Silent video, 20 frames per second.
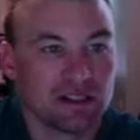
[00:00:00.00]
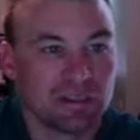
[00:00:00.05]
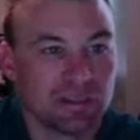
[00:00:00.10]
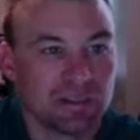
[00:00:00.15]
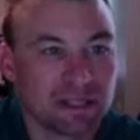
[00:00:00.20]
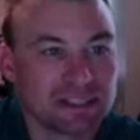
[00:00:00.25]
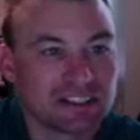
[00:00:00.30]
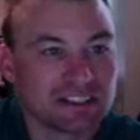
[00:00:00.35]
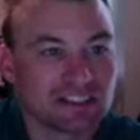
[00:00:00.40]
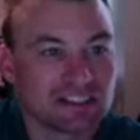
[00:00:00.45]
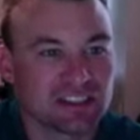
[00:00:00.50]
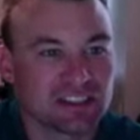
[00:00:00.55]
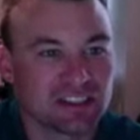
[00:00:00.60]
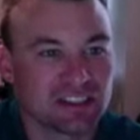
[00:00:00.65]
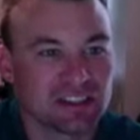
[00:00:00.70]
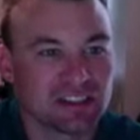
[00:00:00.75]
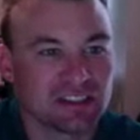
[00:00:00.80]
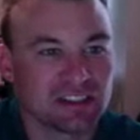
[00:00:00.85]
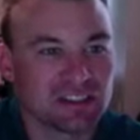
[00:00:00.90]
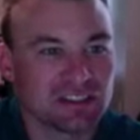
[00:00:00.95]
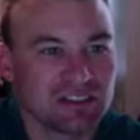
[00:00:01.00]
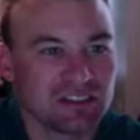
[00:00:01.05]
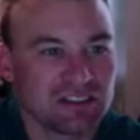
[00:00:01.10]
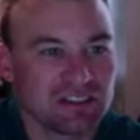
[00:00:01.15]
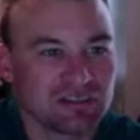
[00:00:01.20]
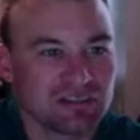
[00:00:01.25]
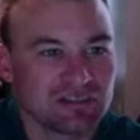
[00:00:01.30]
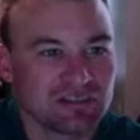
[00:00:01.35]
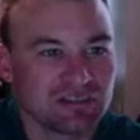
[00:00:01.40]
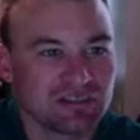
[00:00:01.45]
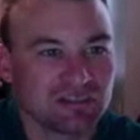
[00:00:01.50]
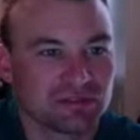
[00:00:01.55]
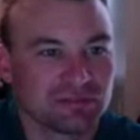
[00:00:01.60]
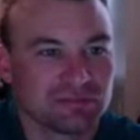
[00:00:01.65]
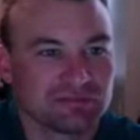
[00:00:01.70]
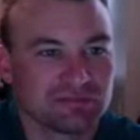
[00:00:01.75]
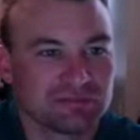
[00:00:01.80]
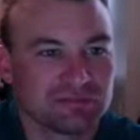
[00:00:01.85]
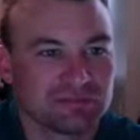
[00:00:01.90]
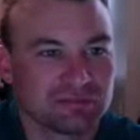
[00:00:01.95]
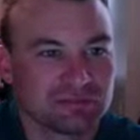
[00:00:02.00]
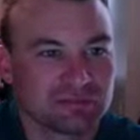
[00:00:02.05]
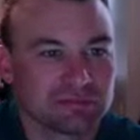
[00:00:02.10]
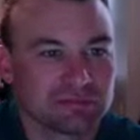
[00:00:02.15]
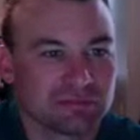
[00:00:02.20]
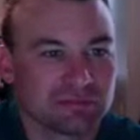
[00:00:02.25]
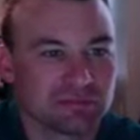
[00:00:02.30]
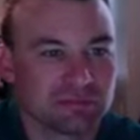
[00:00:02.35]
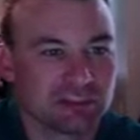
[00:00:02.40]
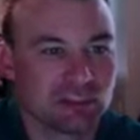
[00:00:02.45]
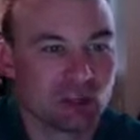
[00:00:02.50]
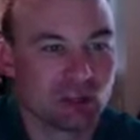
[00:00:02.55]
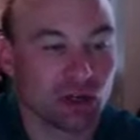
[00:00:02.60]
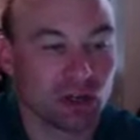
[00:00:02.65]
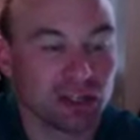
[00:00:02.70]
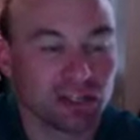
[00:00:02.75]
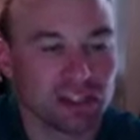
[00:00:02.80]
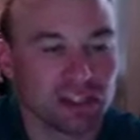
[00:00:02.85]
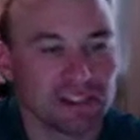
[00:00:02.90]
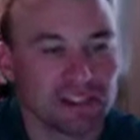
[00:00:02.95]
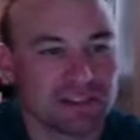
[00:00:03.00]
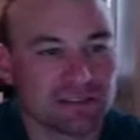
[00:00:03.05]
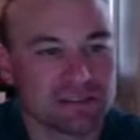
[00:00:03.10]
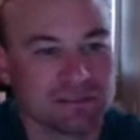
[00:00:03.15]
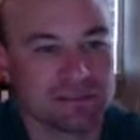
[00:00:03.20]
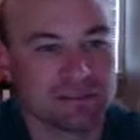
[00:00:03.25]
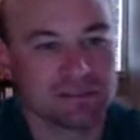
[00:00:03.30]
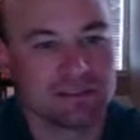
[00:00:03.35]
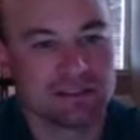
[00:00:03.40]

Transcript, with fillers: Pictures are a little dark and